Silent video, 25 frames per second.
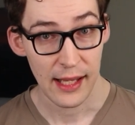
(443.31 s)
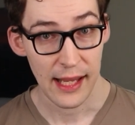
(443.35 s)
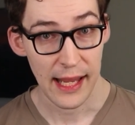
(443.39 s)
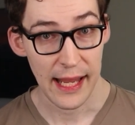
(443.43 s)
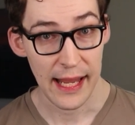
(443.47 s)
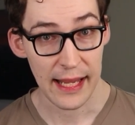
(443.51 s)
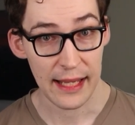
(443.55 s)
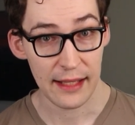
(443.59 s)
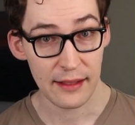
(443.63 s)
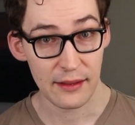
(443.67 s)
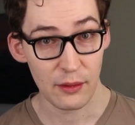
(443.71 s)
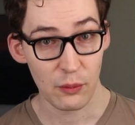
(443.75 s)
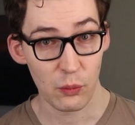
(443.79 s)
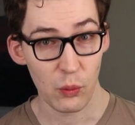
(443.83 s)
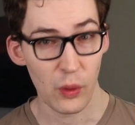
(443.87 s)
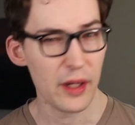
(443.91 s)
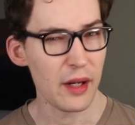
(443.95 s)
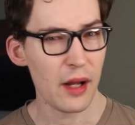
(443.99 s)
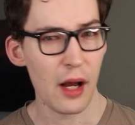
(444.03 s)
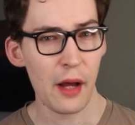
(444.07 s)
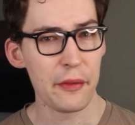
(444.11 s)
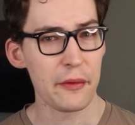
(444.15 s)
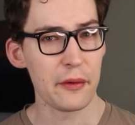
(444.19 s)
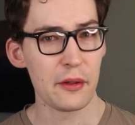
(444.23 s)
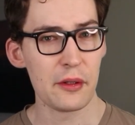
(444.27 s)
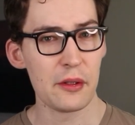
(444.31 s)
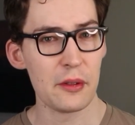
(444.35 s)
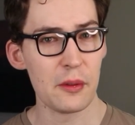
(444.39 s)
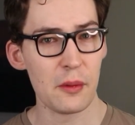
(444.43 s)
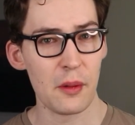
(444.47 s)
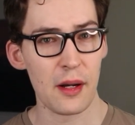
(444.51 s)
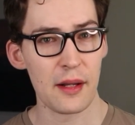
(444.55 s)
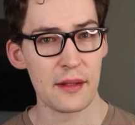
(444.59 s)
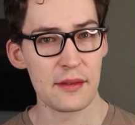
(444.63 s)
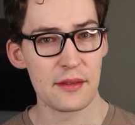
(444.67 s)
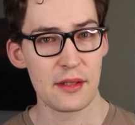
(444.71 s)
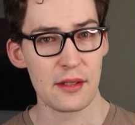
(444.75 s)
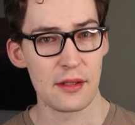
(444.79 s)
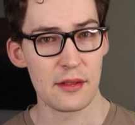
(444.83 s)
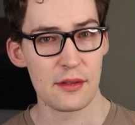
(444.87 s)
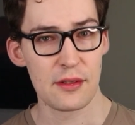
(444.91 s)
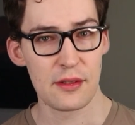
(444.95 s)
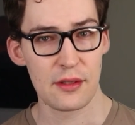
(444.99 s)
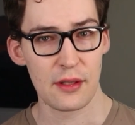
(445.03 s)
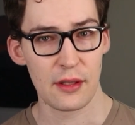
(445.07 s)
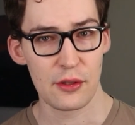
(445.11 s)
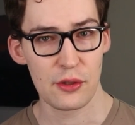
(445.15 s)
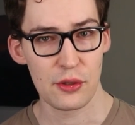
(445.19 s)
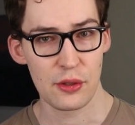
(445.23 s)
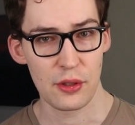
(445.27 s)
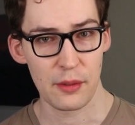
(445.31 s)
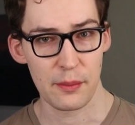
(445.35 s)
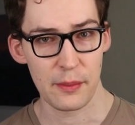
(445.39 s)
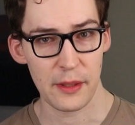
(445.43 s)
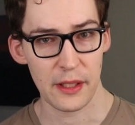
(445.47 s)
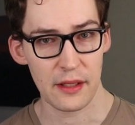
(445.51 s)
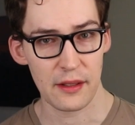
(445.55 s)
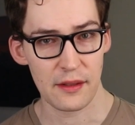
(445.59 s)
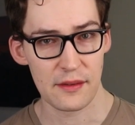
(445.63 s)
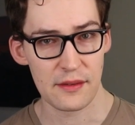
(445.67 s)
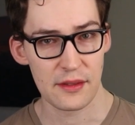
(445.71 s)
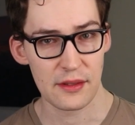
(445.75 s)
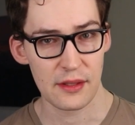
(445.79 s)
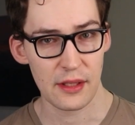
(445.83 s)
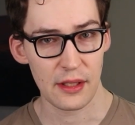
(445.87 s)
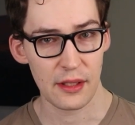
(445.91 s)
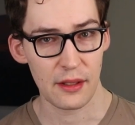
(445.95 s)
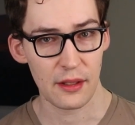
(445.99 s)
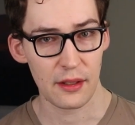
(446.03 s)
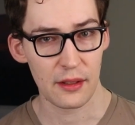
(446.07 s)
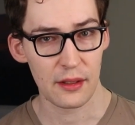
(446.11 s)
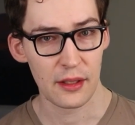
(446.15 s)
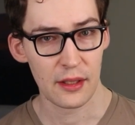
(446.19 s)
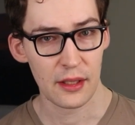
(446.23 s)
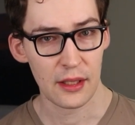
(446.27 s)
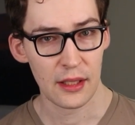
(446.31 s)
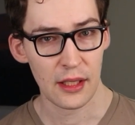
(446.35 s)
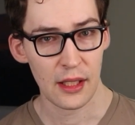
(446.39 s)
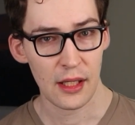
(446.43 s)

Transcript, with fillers: And what other nuances should be considered?